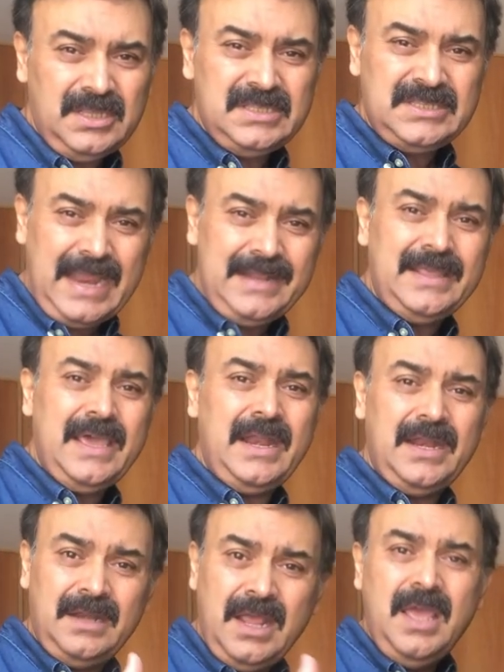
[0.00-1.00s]
They sat there
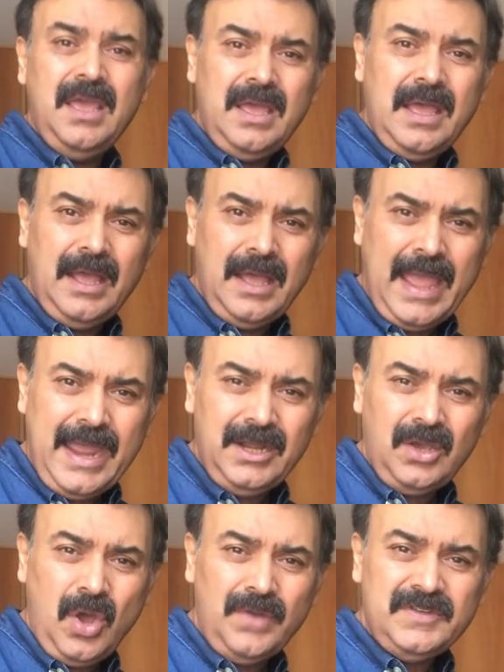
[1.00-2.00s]
and had
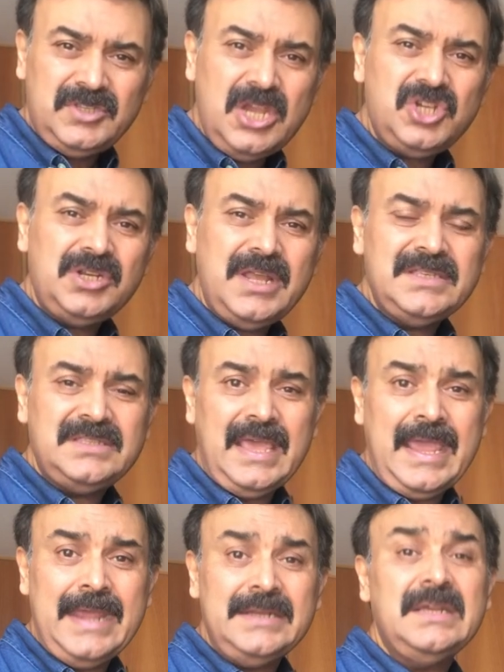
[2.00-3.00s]
a conversation as they
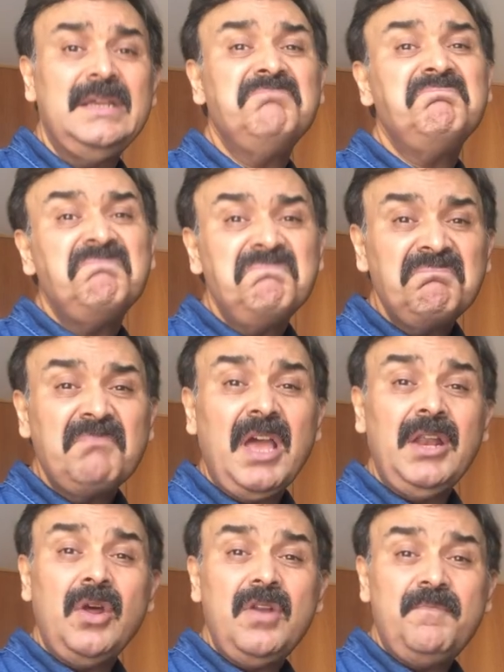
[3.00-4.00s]
ate.
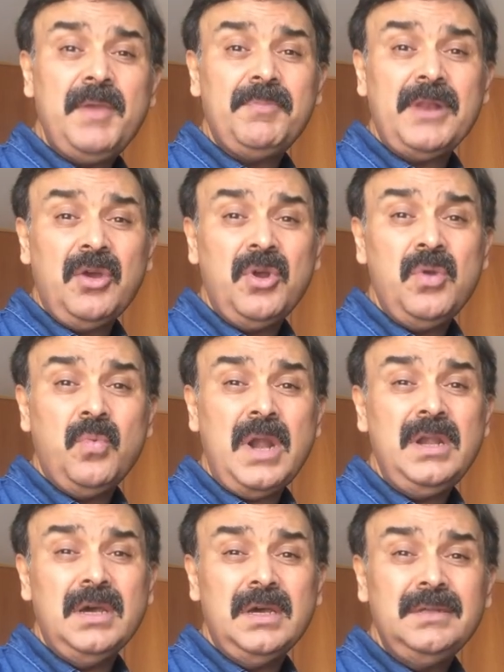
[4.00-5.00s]
A lot of people are going to
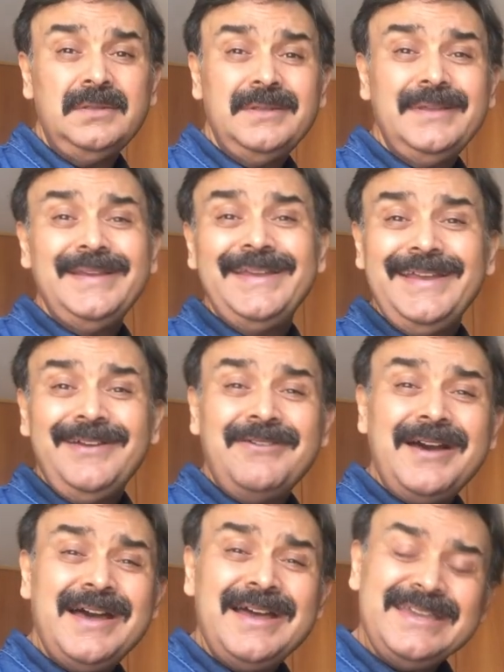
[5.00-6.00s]
wonder,
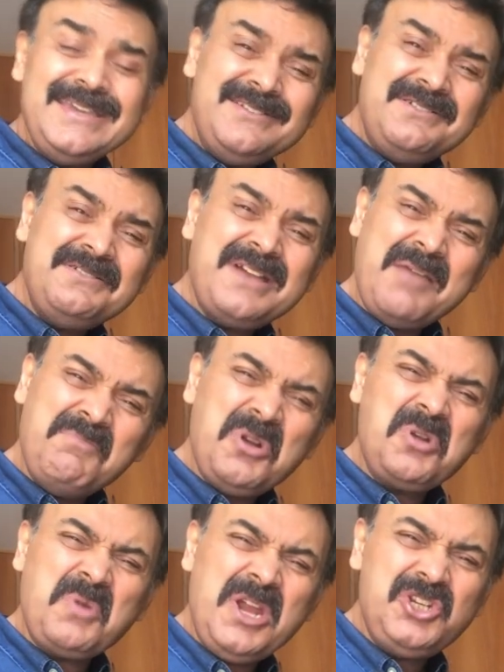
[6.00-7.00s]
well, you know, I'm
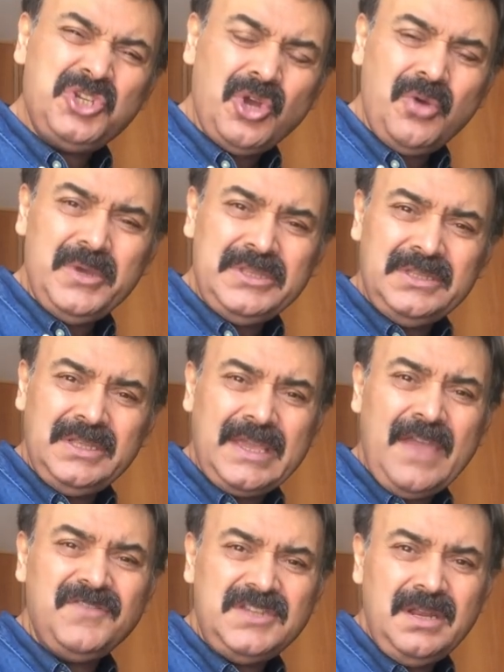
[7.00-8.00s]
not quite sure whether the
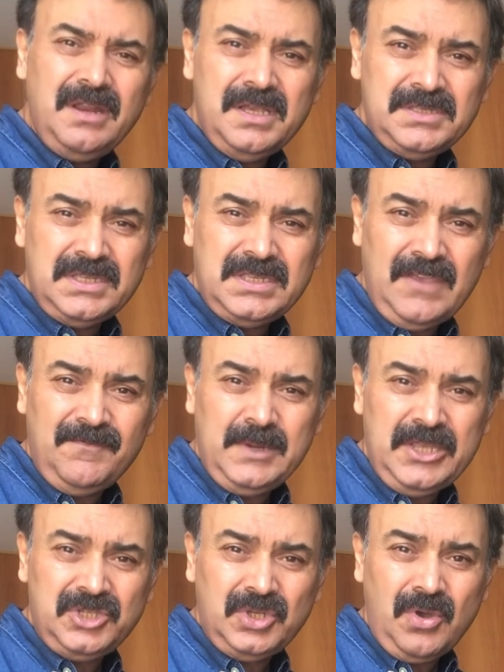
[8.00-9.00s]
cafeteria is a safe
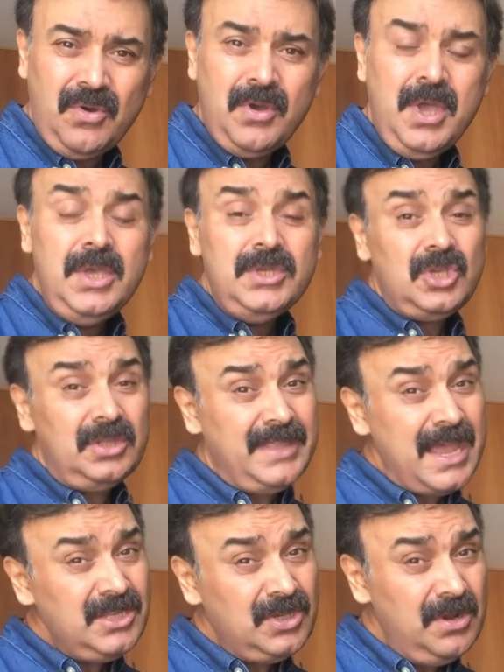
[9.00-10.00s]
place to go. So
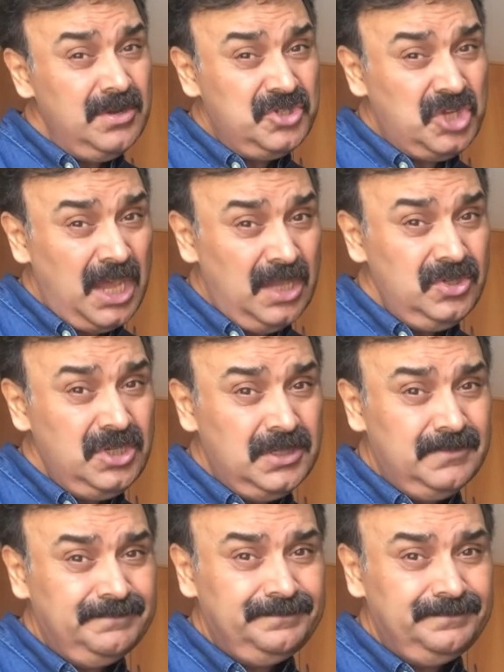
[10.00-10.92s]
that's going to change.